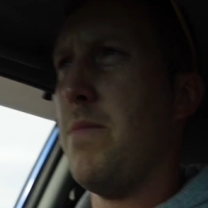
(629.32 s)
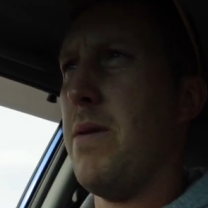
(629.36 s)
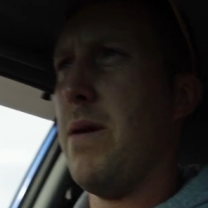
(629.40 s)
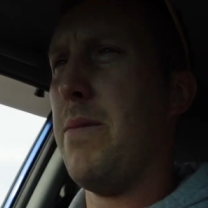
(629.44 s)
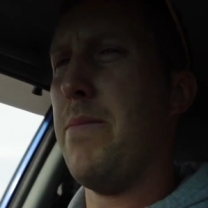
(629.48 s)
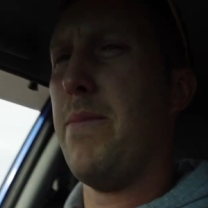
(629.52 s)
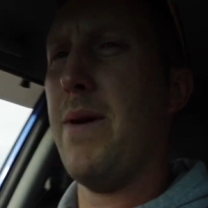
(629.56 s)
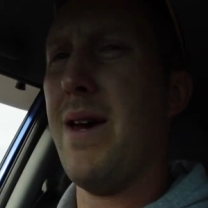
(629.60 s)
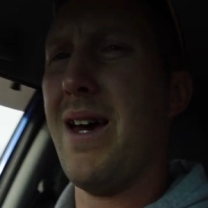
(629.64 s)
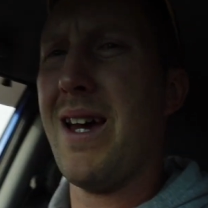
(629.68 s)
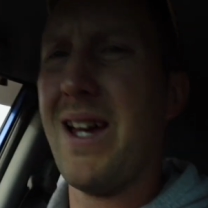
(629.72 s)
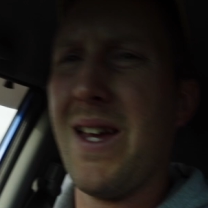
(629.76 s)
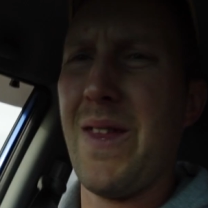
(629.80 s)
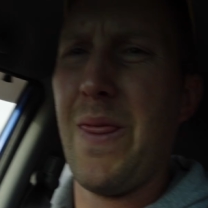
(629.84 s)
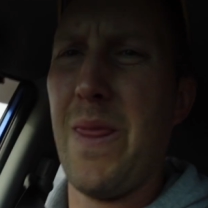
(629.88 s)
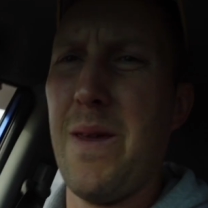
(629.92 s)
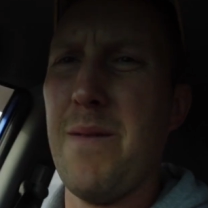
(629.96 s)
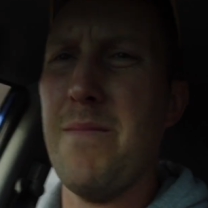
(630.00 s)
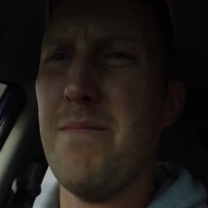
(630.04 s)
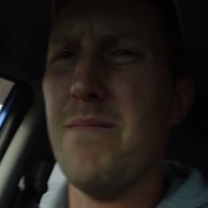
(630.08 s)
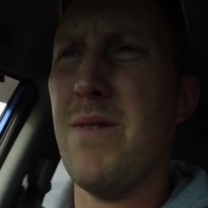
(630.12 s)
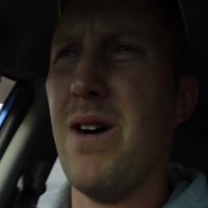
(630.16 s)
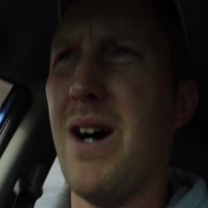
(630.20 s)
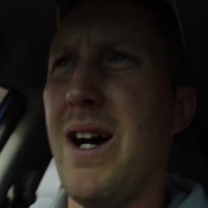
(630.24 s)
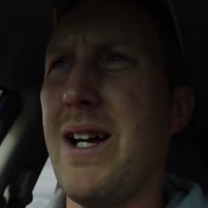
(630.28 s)
be back in the
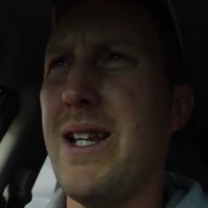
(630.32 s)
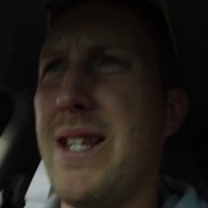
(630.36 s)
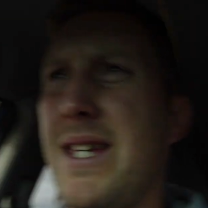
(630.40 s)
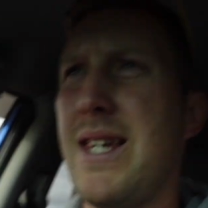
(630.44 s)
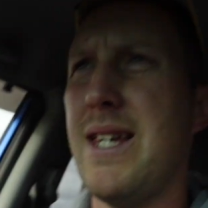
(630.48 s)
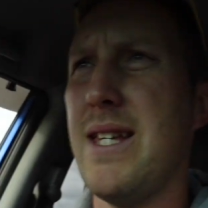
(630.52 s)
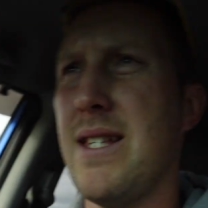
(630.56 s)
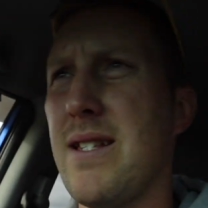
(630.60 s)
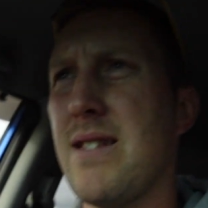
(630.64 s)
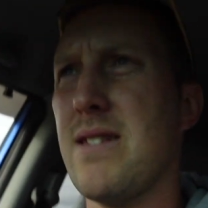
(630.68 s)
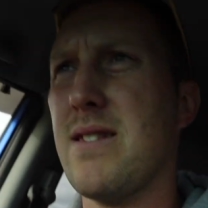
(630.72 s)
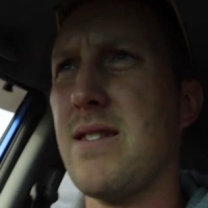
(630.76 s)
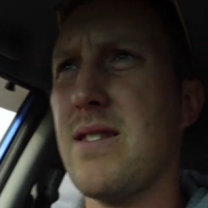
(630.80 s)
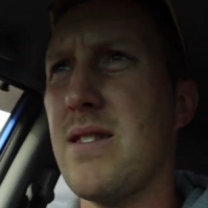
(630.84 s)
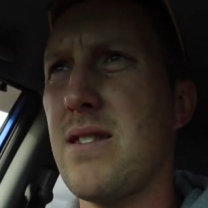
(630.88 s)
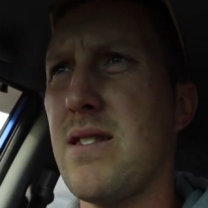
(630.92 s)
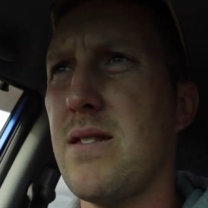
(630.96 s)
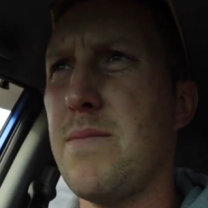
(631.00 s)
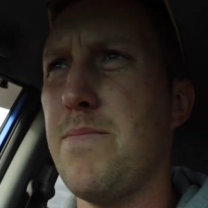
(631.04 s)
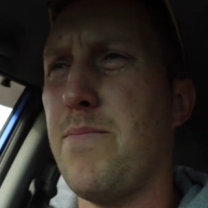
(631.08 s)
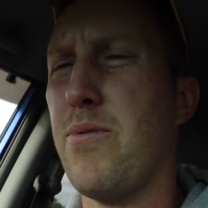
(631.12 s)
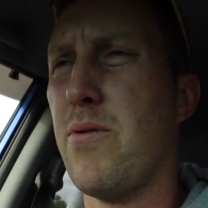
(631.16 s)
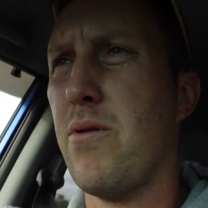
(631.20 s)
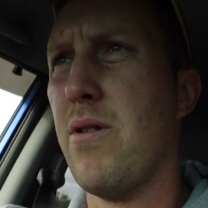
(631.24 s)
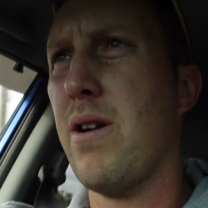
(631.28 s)
mighty
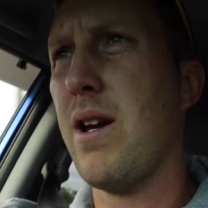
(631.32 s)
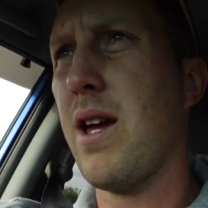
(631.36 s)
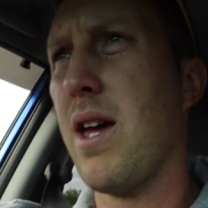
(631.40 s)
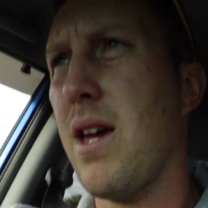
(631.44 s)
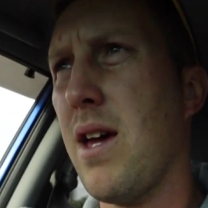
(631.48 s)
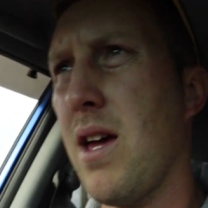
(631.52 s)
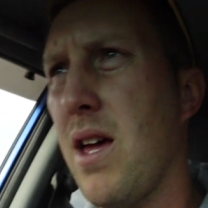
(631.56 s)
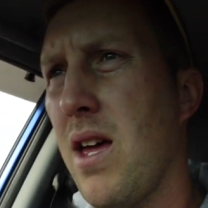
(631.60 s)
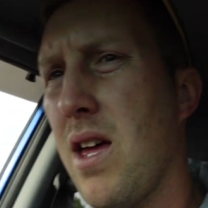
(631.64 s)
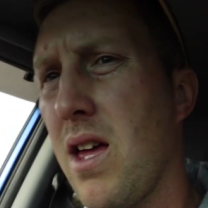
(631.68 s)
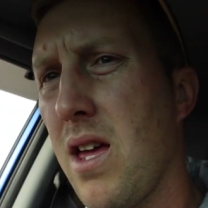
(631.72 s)
Springer.